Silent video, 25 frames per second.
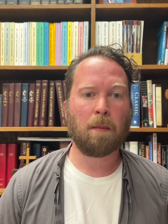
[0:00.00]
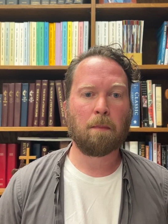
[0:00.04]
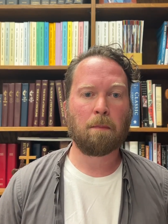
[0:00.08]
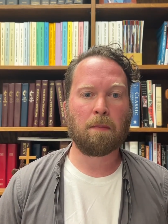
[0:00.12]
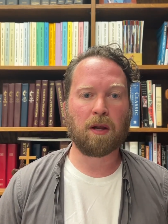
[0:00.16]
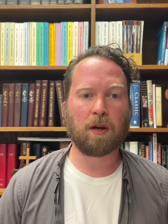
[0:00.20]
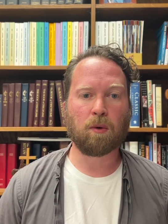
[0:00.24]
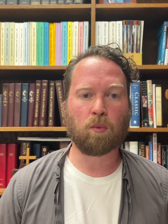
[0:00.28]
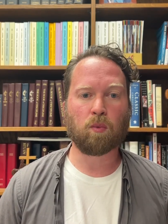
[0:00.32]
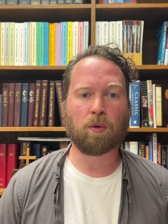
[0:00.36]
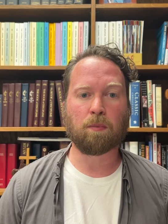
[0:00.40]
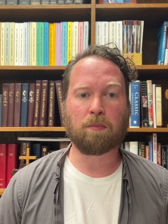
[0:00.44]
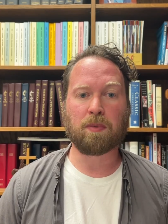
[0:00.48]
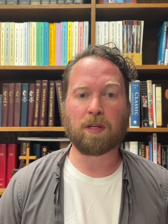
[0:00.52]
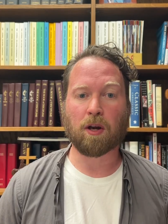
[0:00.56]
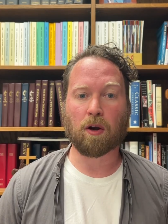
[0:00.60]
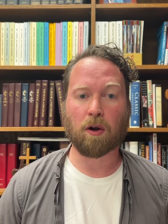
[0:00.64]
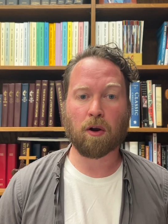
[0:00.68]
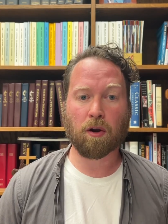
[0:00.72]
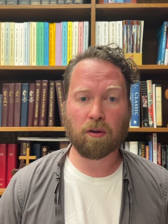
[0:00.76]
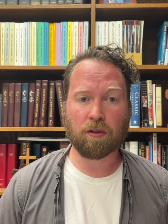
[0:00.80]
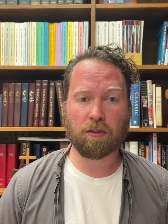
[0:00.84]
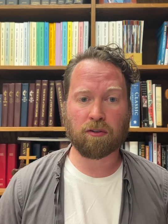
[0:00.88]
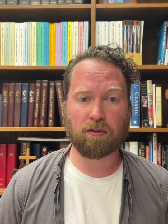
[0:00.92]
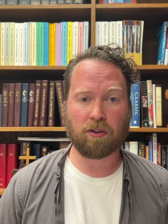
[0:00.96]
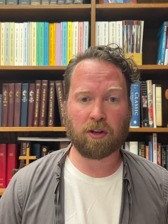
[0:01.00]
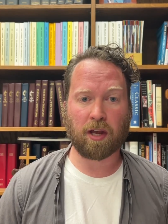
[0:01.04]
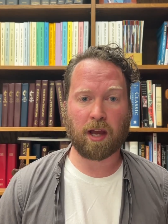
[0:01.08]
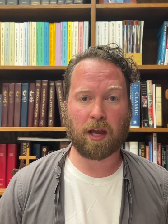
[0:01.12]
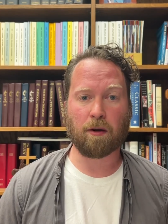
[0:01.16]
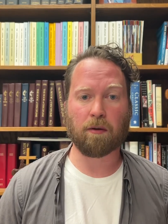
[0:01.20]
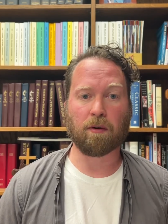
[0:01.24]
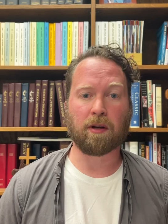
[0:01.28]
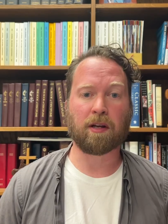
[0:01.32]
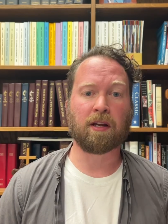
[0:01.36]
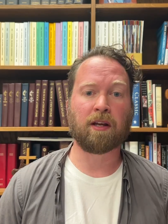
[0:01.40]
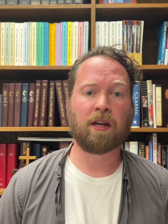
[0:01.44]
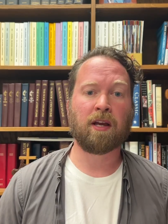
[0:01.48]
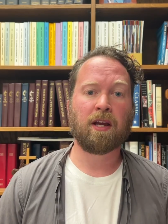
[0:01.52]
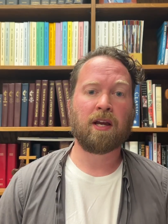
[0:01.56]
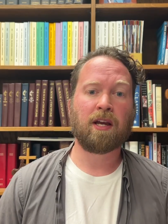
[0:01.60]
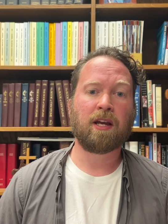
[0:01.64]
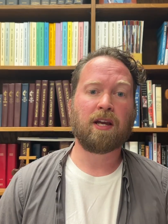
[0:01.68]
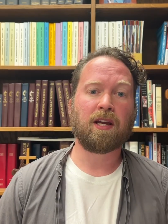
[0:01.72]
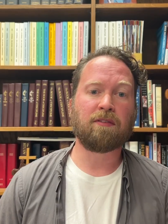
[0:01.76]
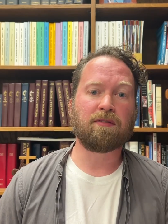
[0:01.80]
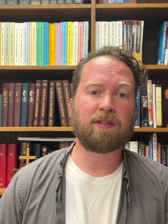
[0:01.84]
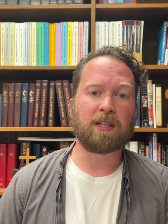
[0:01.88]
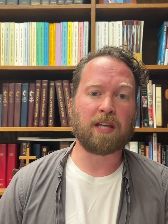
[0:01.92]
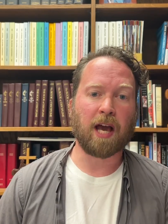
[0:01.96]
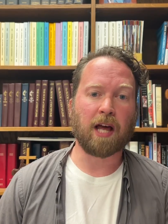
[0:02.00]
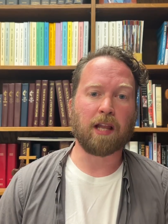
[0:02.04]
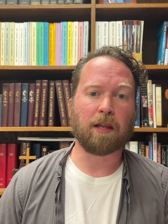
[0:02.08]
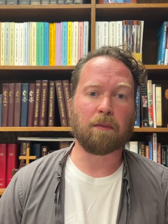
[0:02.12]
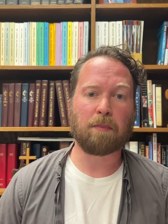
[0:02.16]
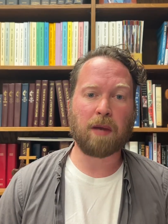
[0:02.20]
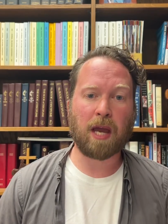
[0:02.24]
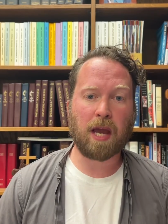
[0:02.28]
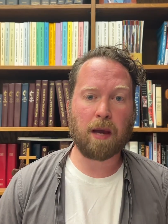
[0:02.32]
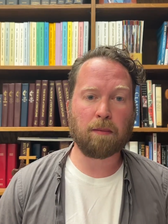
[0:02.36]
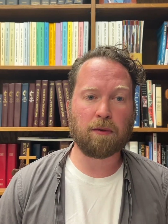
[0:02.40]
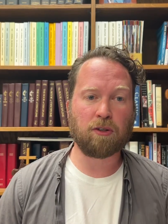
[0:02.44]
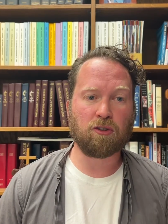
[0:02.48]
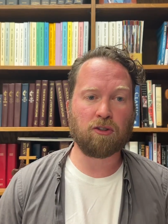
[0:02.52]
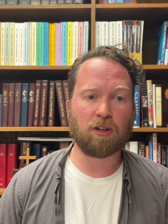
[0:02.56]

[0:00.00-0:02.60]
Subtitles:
But it will be earth-shattering if the Alabama